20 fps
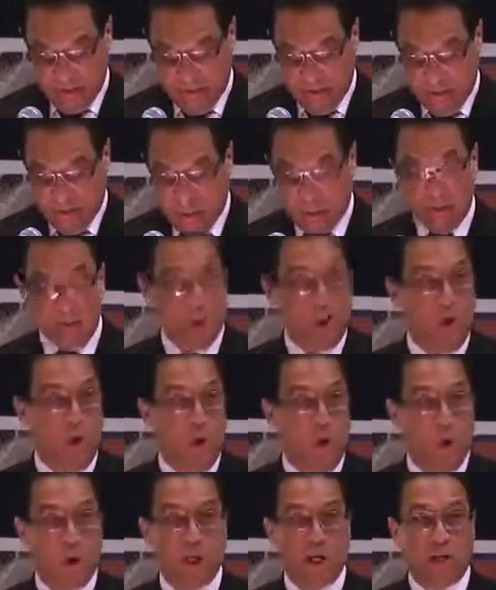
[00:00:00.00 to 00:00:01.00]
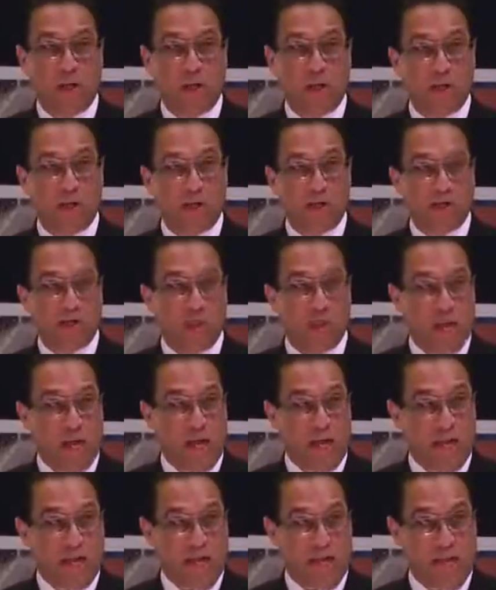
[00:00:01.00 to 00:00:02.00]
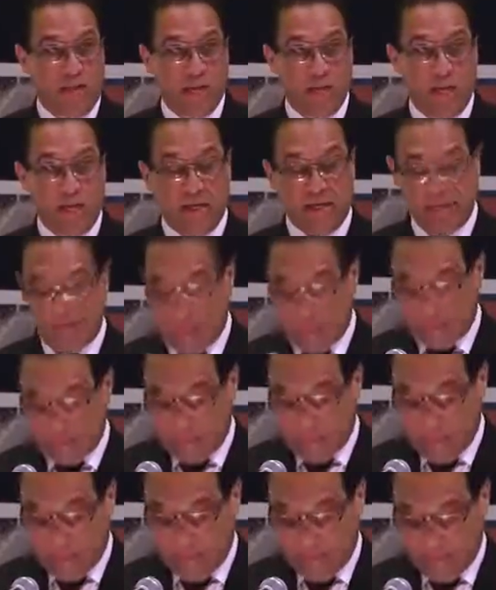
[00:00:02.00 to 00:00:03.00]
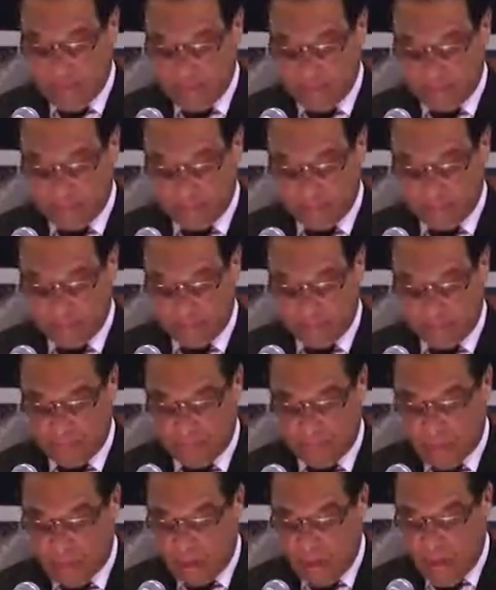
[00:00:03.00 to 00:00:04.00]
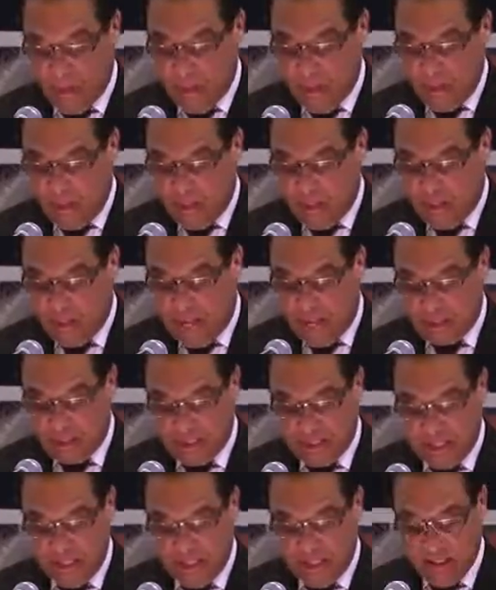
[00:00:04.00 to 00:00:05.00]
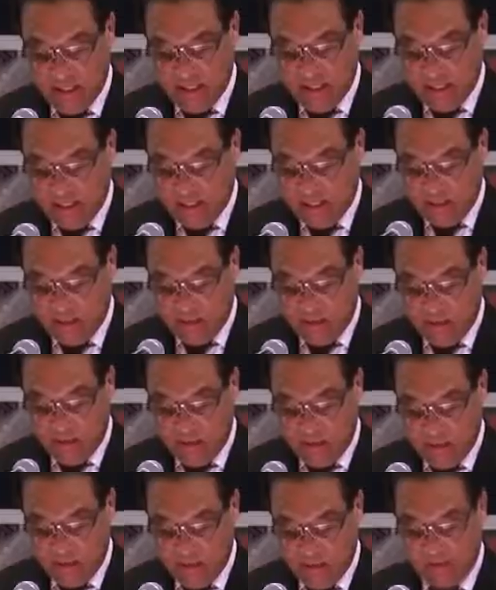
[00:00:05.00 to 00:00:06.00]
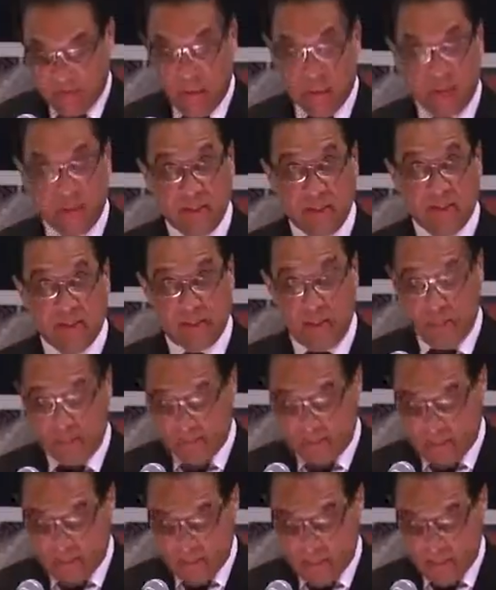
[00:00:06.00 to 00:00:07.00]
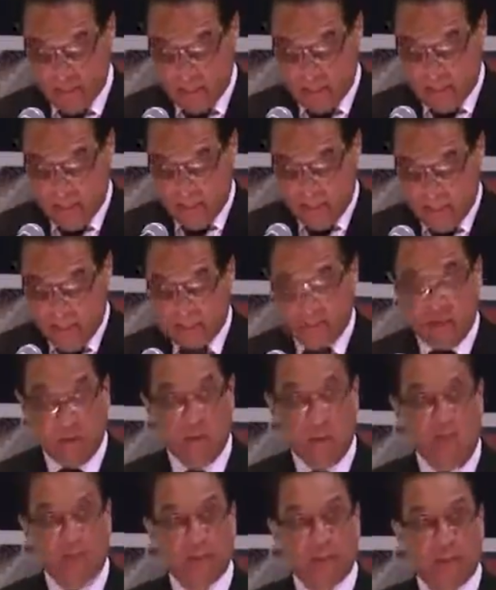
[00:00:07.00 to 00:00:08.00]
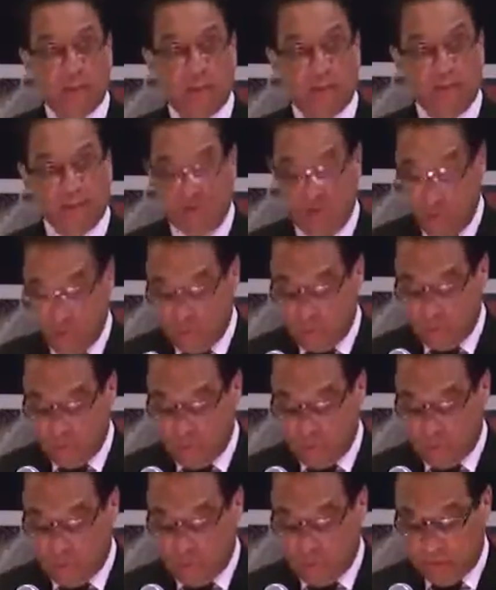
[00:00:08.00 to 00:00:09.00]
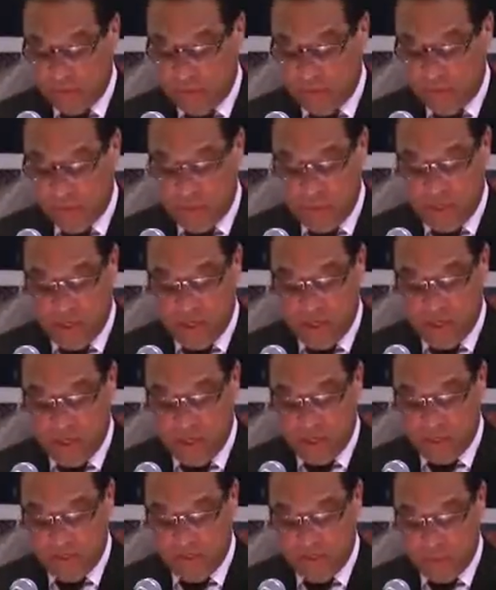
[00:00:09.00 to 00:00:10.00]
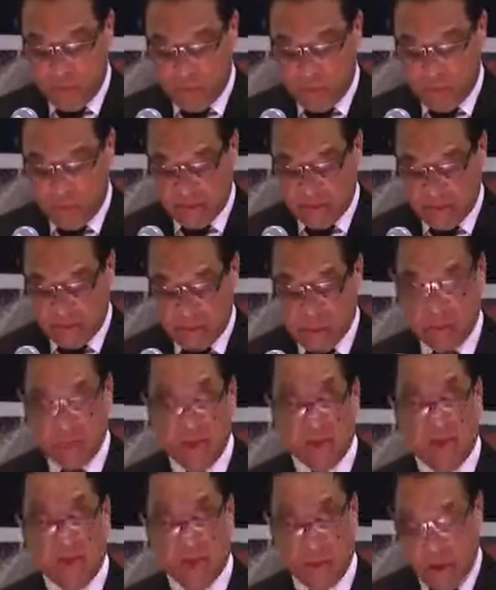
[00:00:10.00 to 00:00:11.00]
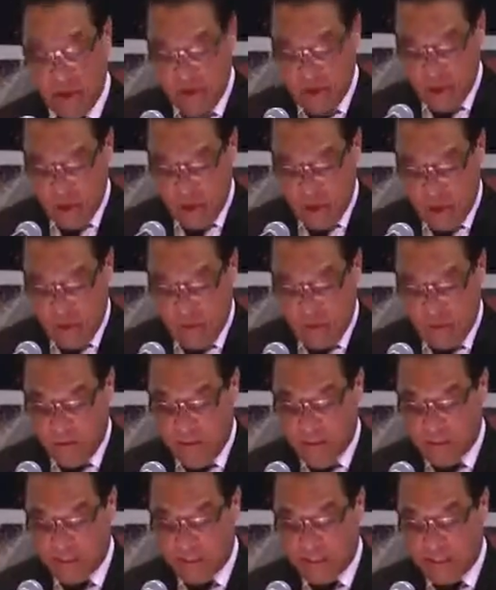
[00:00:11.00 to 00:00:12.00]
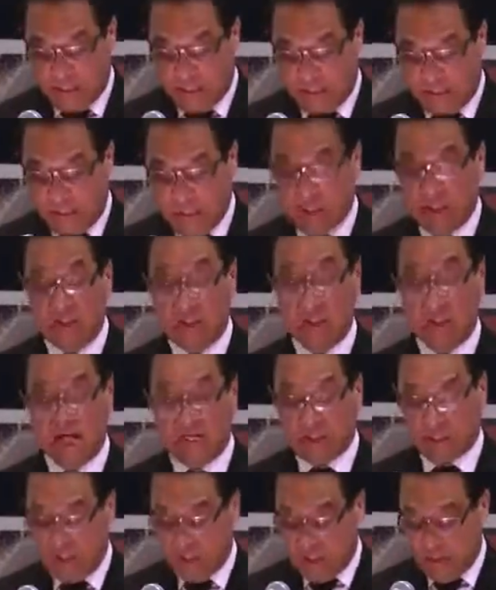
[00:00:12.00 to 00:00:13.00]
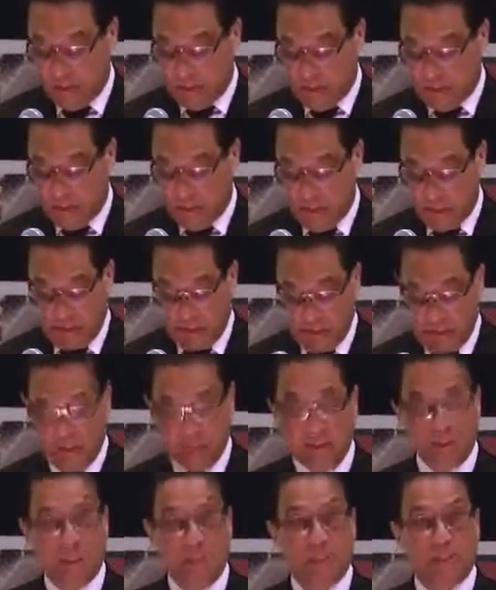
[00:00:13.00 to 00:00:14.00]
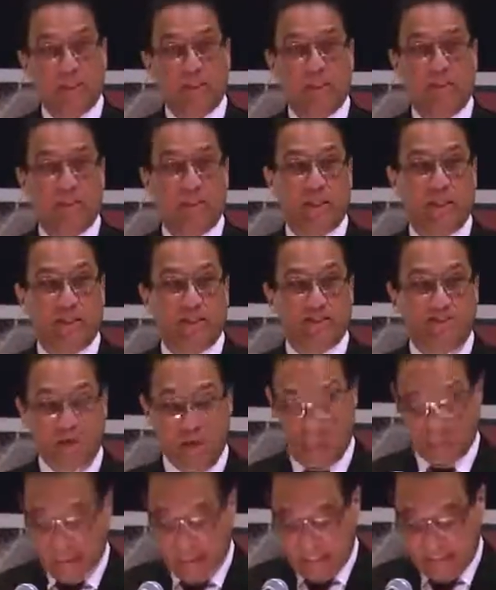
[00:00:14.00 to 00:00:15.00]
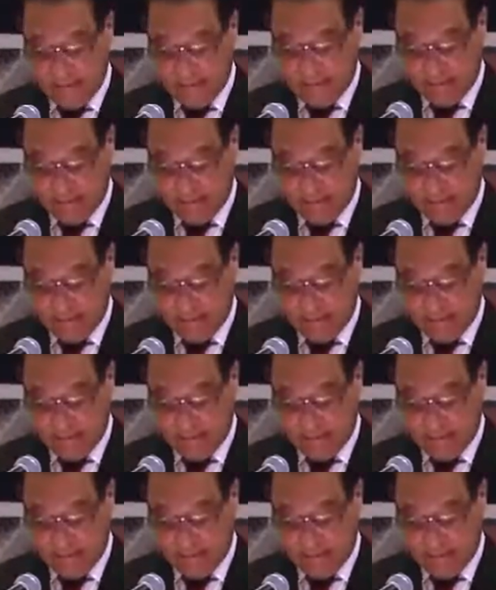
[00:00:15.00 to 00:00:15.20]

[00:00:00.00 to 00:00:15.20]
people all at once at the end of next month. The last thing the country can afford at this time is a rush of lawsuits claiming human rights abuses. Our reputation in the international community is still too fragile.